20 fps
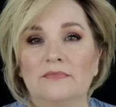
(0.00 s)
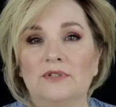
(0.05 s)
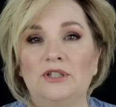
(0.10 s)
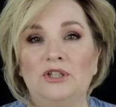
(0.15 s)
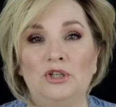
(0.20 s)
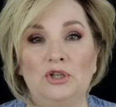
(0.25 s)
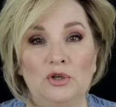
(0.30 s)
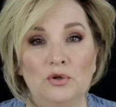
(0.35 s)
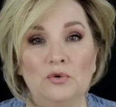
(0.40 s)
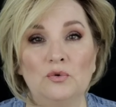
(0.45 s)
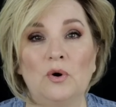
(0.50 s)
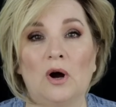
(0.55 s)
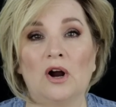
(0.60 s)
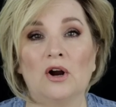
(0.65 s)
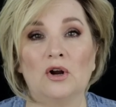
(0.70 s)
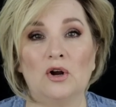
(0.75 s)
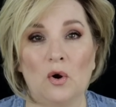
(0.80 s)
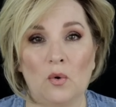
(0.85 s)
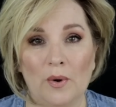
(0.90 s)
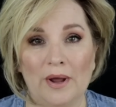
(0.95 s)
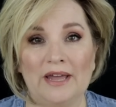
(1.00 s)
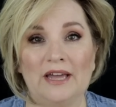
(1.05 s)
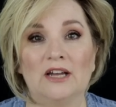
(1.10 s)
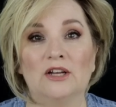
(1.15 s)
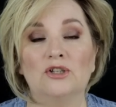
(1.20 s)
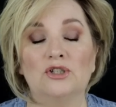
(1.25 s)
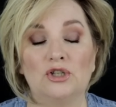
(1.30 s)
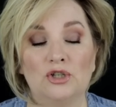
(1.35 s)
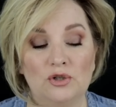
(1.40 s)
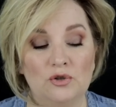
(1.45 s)
you are
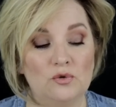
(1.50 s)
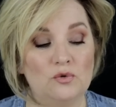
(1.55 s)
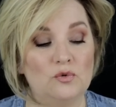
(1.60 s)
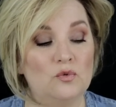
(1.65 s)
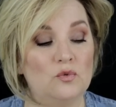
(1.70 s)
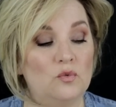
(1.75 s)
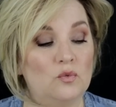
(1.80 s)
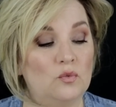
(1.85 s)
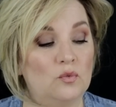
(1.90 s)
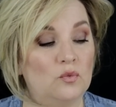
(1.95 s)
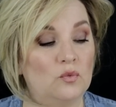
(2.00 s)
going to